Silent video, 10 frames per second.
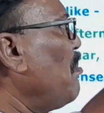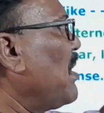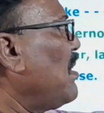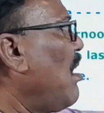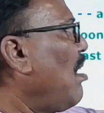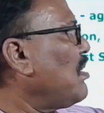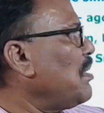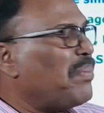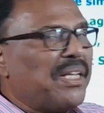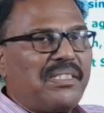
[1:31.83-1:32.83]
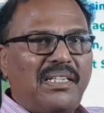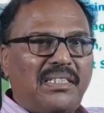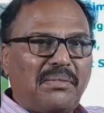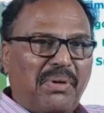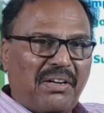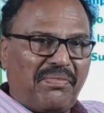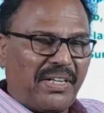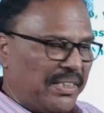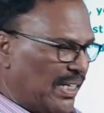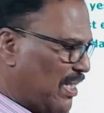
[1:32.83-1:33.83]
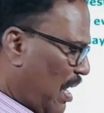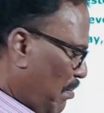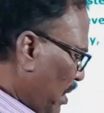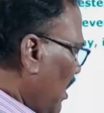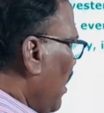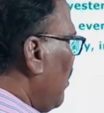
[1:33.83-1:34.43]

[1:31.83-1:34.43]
but not present perfect tense. But